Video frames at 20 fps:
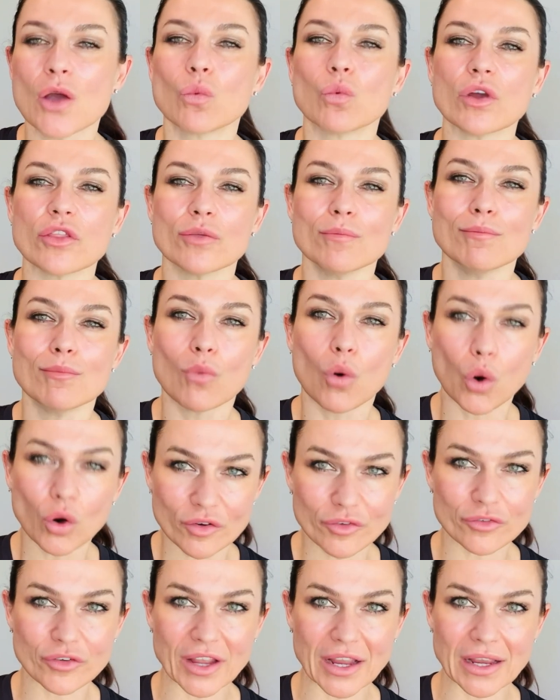with
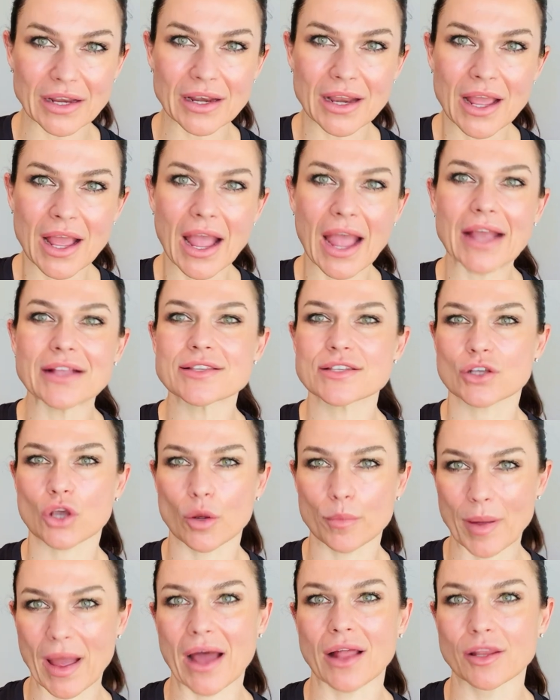morphine and
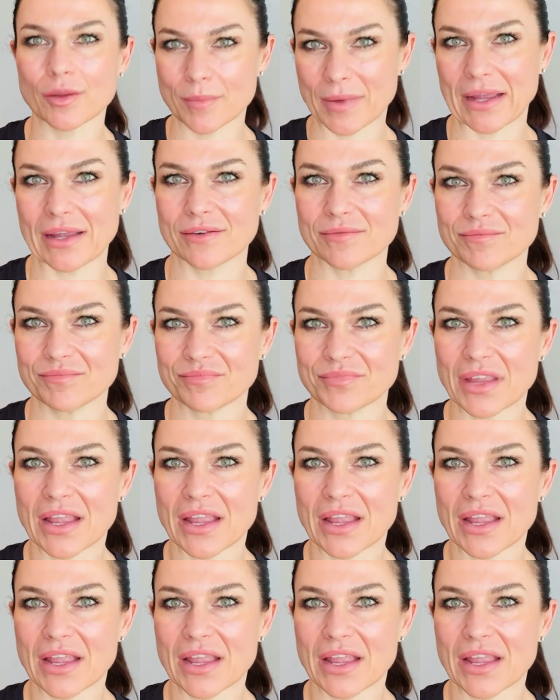scopolamine.